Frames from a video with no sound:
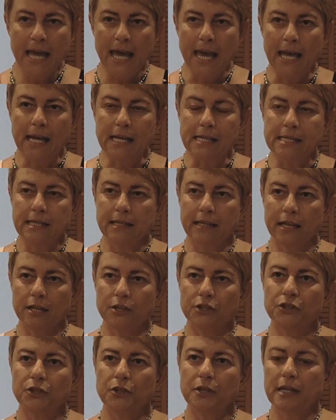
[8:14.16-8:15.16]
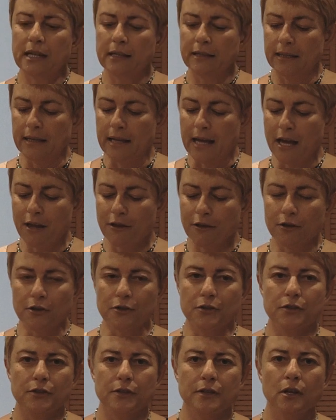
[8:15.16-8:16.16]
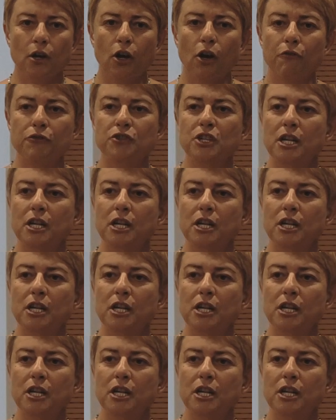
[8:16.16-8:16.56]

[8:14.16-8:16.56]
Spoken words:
And they are turning the ethos of